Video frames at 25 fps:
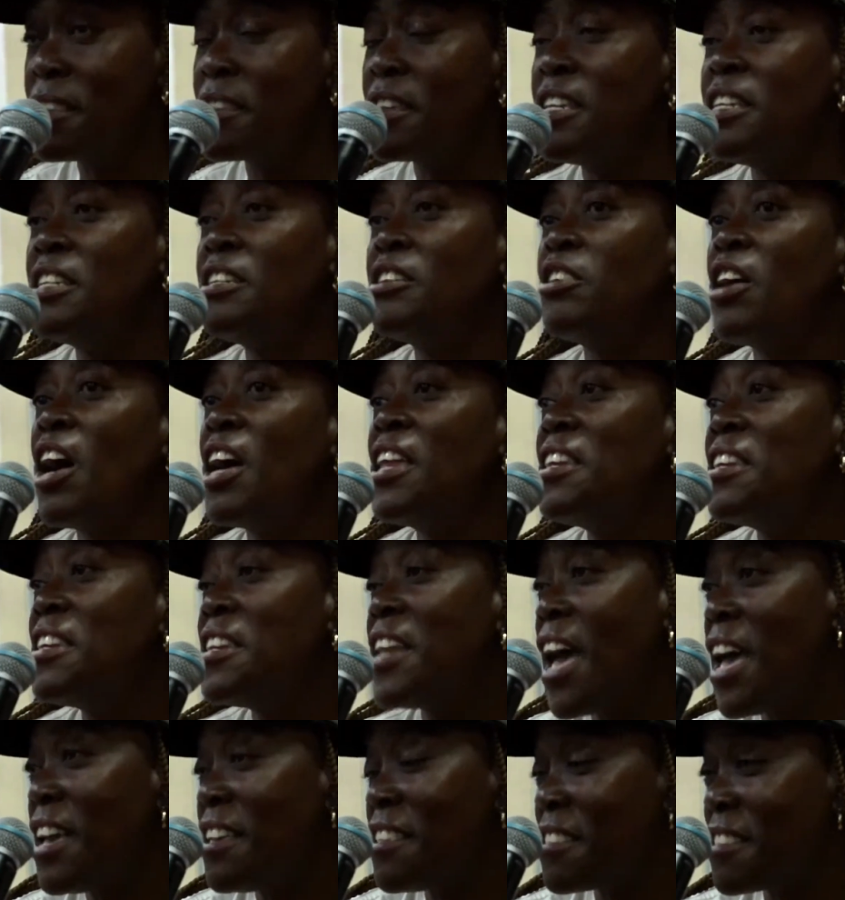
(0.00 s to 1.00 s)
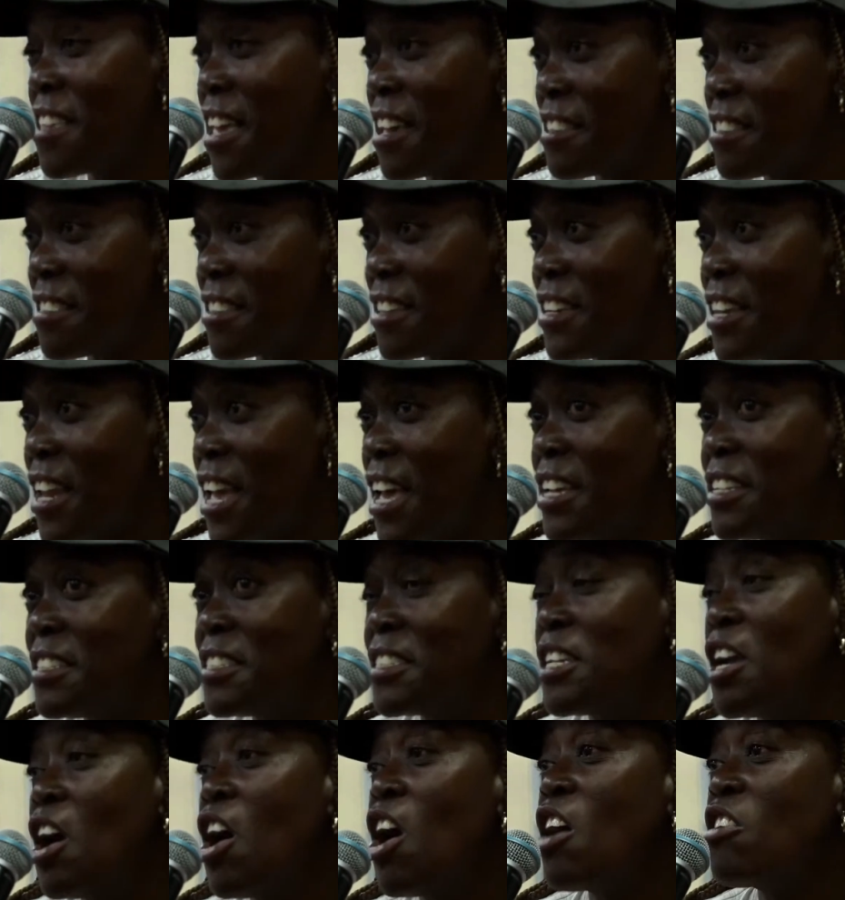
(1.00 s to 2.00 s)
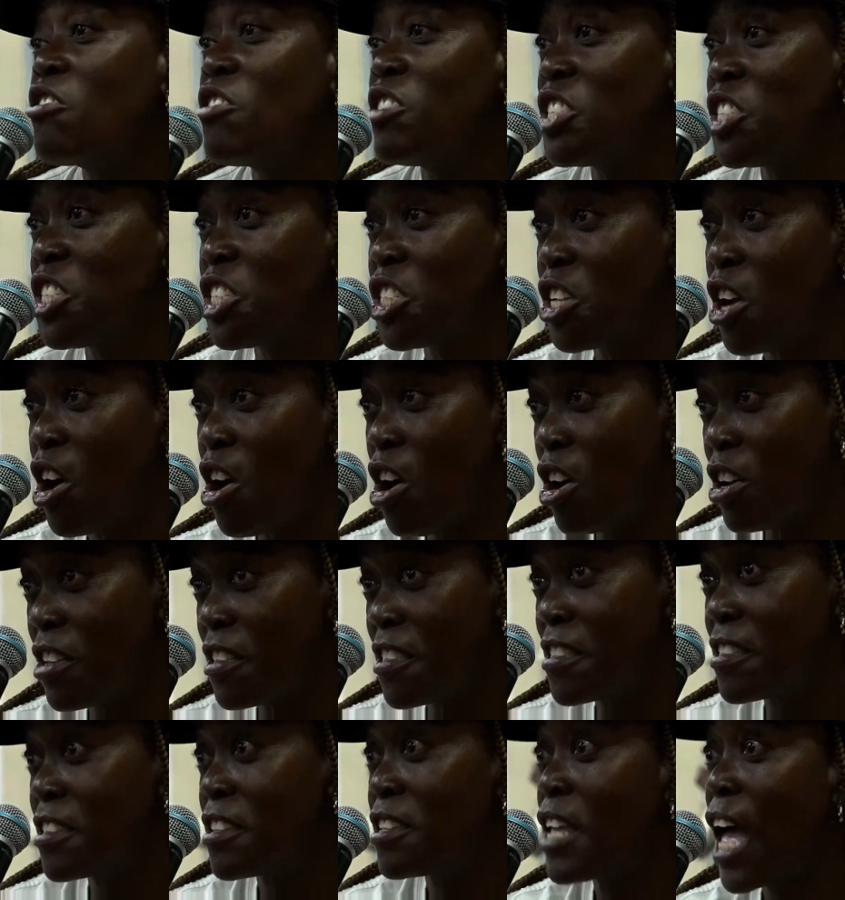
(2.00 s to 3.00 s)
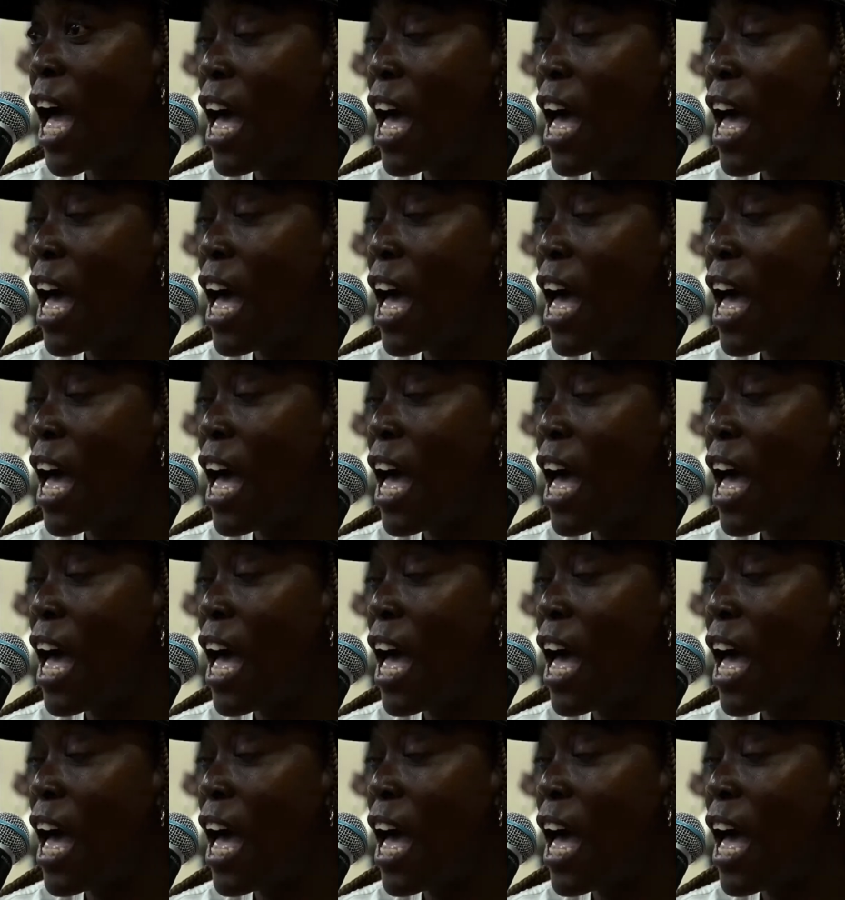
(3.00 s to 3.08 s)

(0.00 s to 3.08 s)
you into a nice sexy nighty or a shorts.